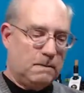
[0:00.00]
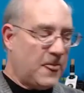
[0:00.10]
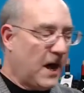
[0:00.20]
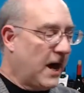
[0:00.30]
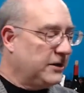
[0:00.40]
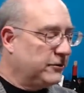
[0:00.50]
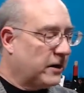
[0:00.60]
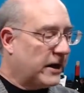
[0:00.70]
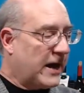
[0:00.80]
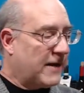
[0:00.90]
I do
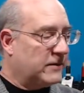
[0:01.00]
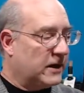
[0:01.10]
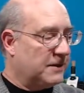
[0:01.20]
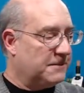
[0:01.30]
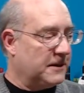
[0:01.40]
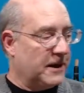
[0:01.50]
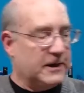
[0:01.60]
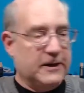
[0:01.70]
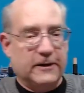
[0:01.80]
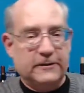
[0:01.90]
not have an IPA
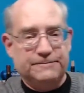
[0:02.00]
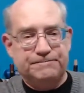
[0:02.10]
here.